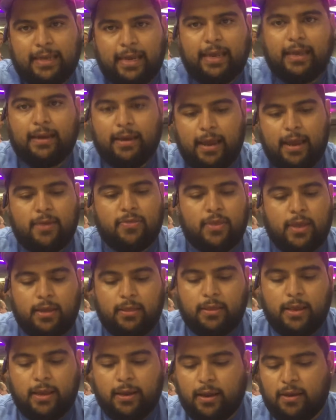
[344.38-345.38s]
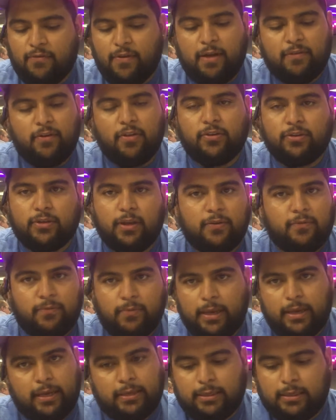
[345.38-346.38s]
6 kick, and then like if I have other
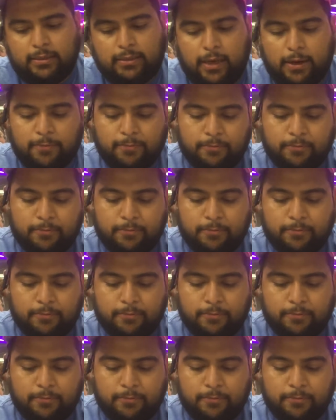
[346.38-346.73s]
stuff, like it's insane.